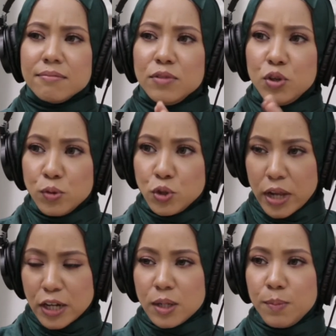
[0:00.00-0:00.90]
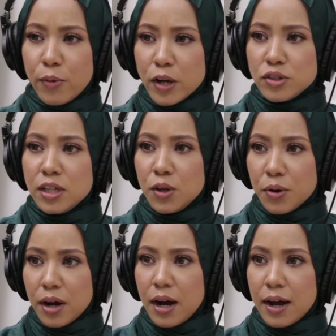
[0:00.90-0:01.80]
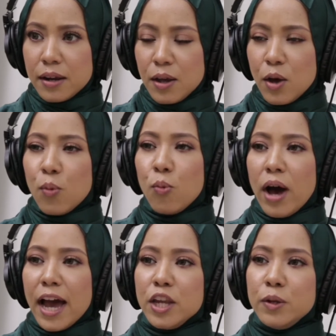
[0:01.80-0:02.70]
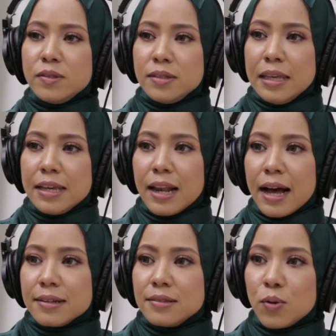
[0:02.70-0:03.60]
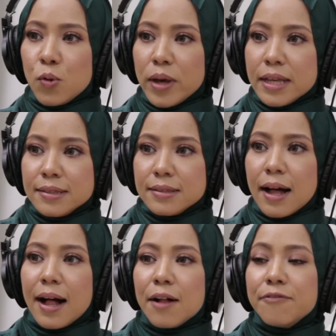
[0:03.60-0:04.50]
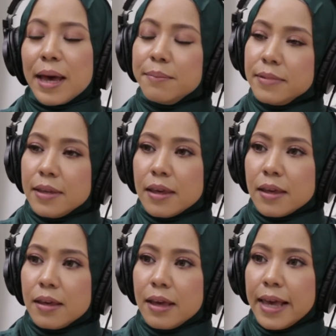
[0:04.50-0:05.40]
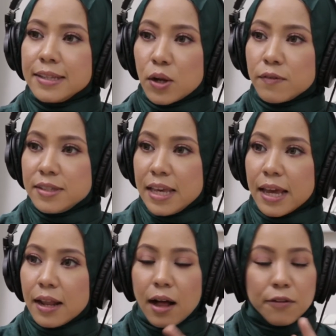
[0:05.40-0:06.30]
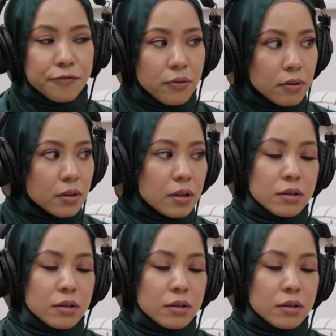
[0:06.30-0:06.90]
You should actually be questioning your heart. Why do you see glass always half empty instead of seeing it half full?